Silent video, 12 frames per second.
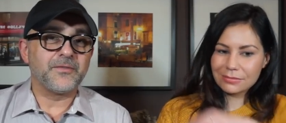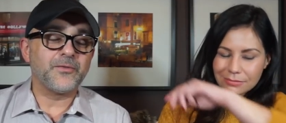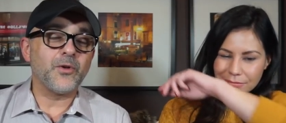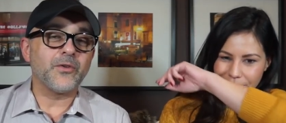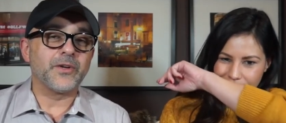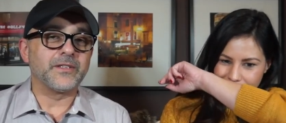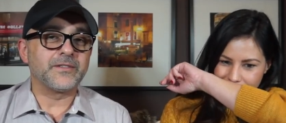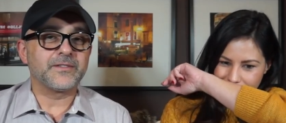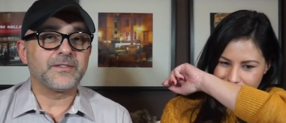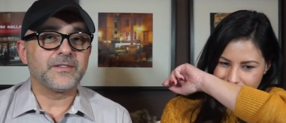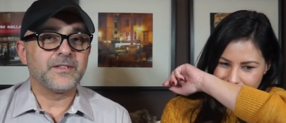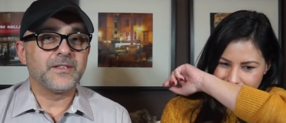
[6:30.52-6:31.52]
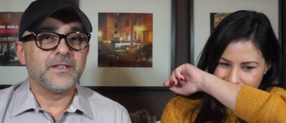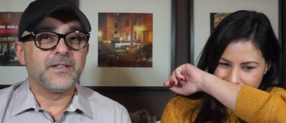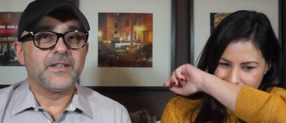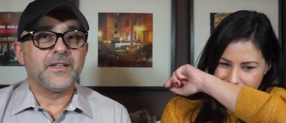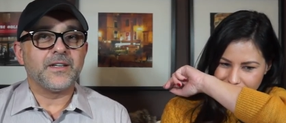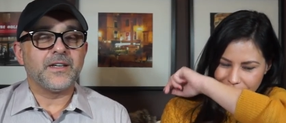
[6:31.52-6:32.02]
Speaker 1: Florence,
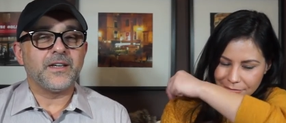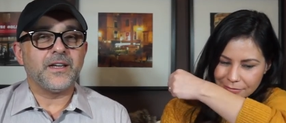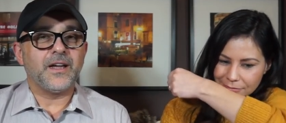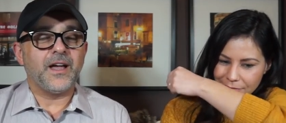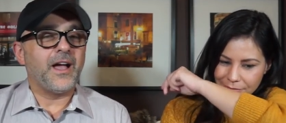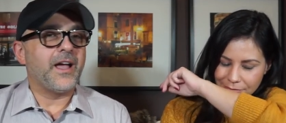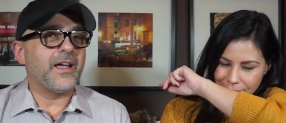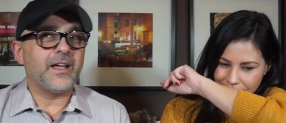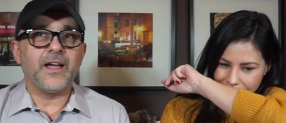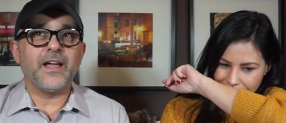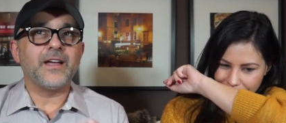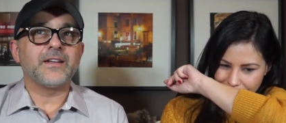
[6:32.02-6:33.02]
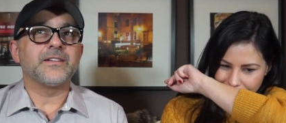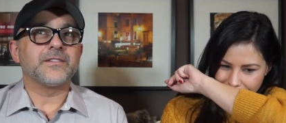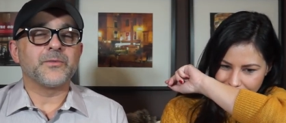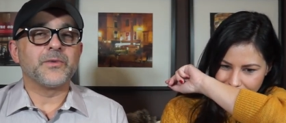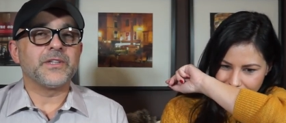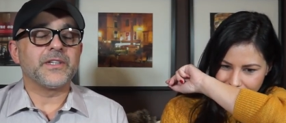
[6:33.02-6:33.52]
I hadn't
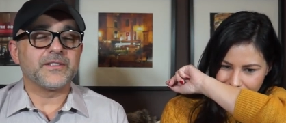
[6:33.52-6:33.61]
really